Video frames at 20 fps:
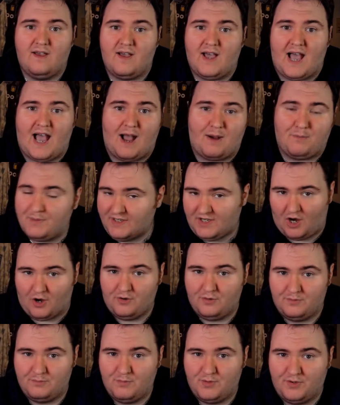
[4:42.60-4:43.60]
and we
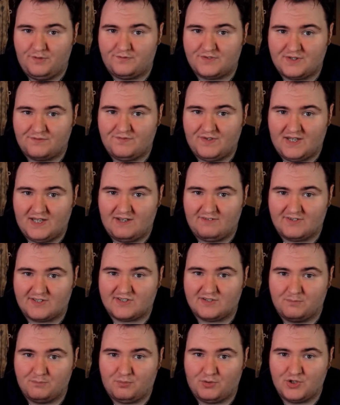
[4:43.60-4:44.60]
go and move to Villa at
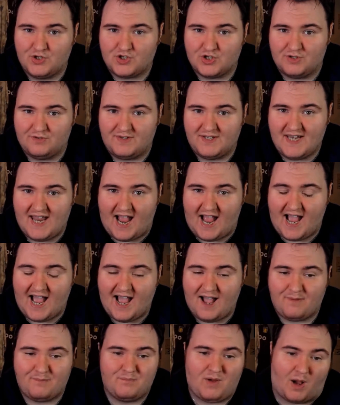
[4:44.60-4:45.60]
some point during that,
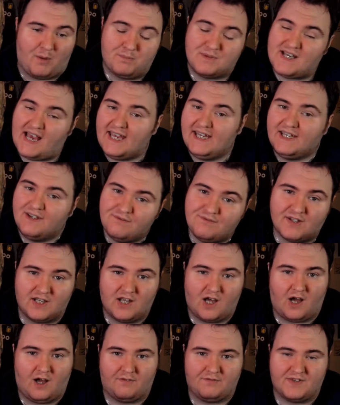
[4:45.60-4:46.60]
I'm taking Villa
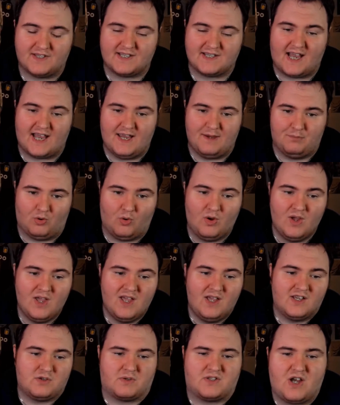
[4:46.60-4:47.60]
off the table.
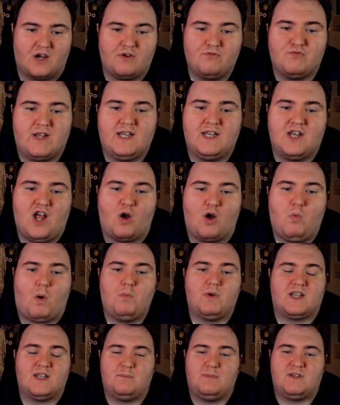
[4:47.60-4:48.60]
So I don't really know what
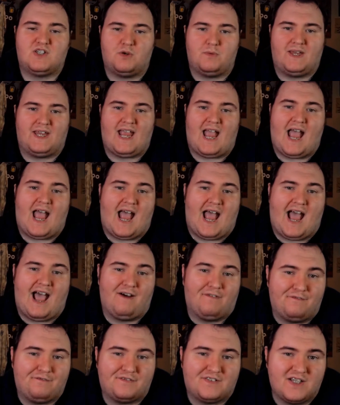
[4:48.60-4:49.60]
we're going to be doing
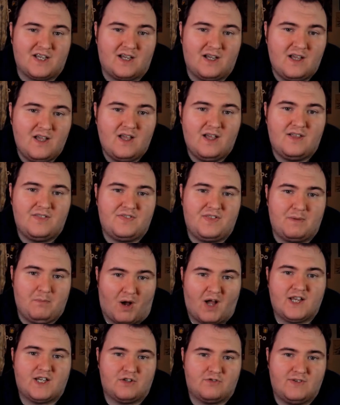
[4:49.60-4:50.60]
after the
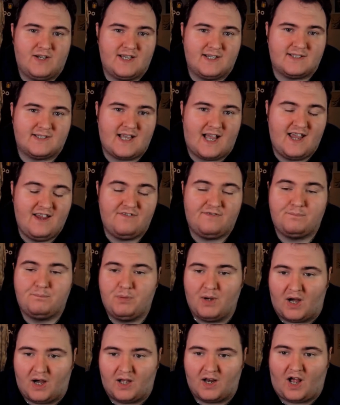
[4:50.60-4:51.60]
My Career save,
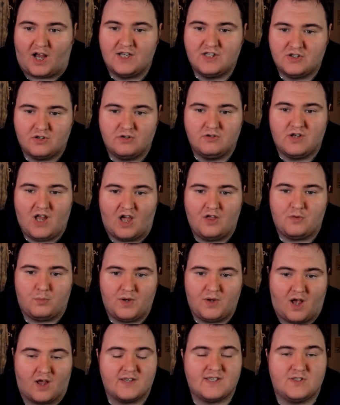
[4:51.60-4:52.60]
but I do know that we
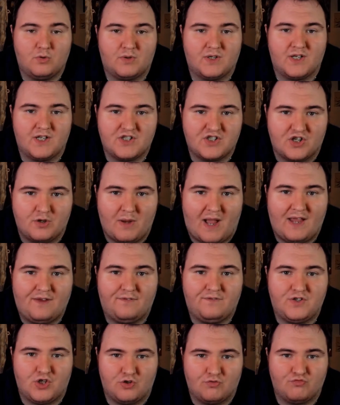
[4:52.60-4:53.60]
are still going to do a
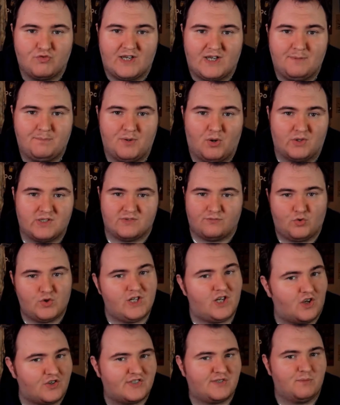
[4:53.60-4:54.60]
few rebuilds. I've already
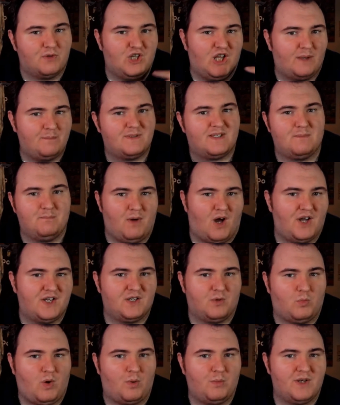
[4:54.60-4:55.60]
got some clubs in mind
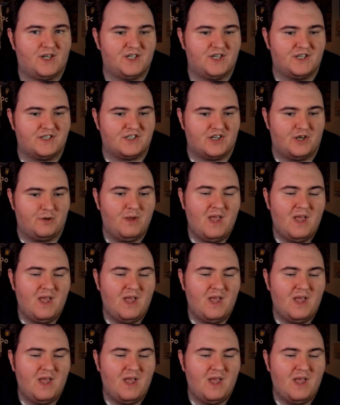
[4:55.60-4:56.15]
on what we're going to do,